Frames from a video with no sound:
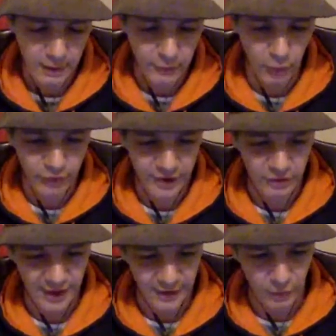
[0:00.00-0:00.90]
14
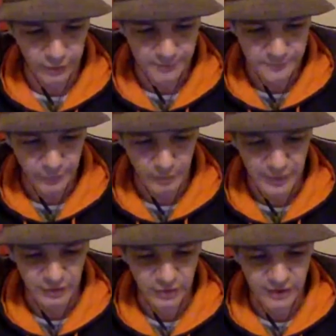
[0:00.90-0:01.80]
tackles.
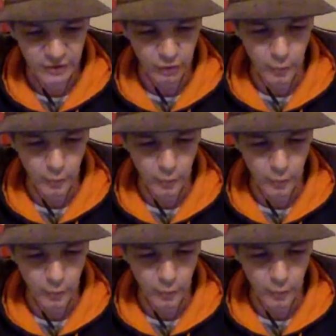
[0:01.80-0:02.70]
Brad Sheaves
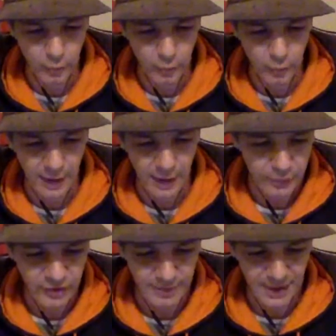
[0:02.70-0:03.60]
12.
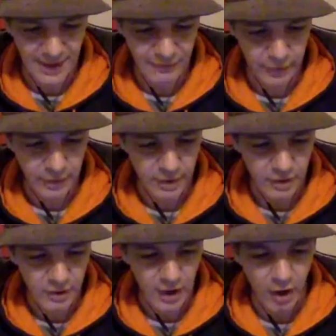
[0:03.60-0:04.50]
Princep 11.
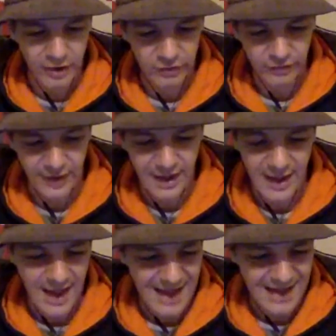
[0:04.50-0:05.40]
Artie Surveyor
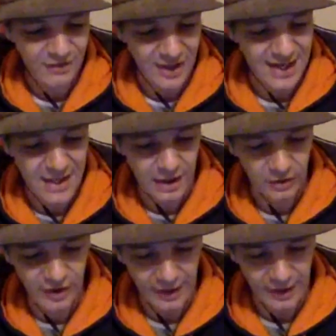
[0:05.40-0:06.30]
18
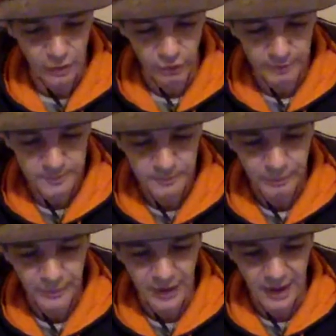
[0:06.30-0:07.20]
tackles.
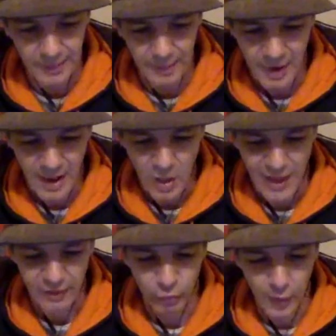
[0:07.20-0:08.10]

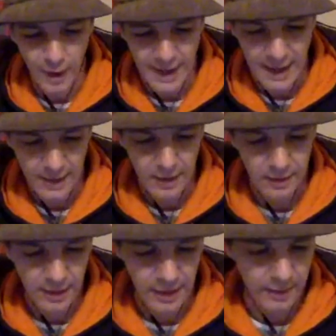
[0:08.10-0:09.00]
That's where
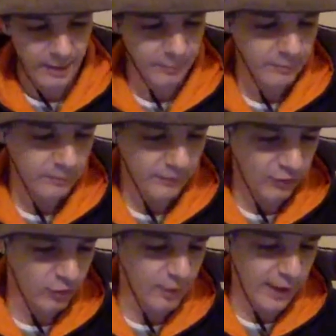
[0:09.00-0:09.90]

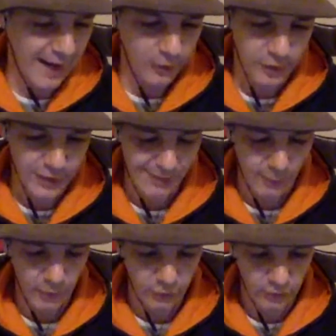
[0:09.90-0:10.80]
Tamonga Allen, who
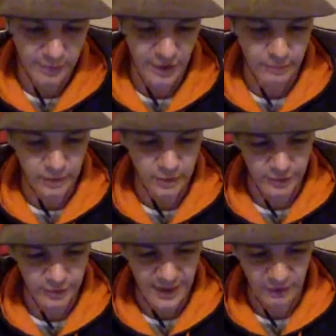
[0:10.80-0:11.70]
came on as a replacement,
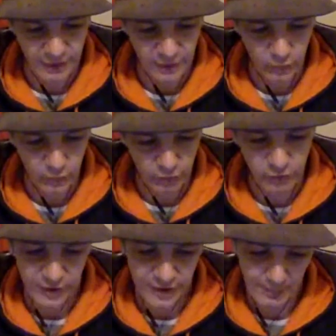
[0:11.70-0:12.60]
8 tackles.
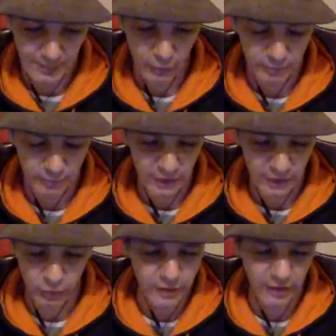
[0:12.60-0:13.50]
Lucy came on as a
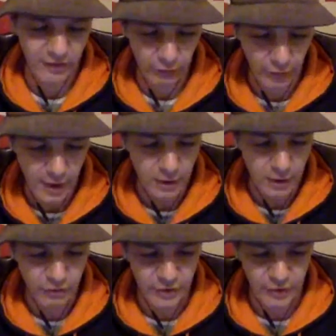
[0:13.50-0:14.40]
replacement. Sorry, 9 tackles.
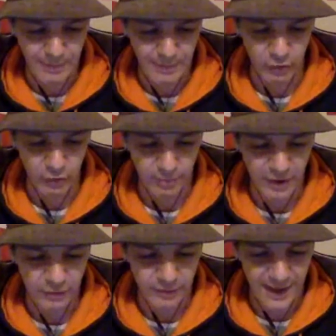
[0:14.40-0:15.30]
Lucy came on as a
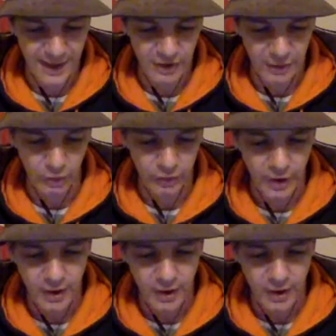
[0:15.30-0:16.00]
replacement, 8 tackles.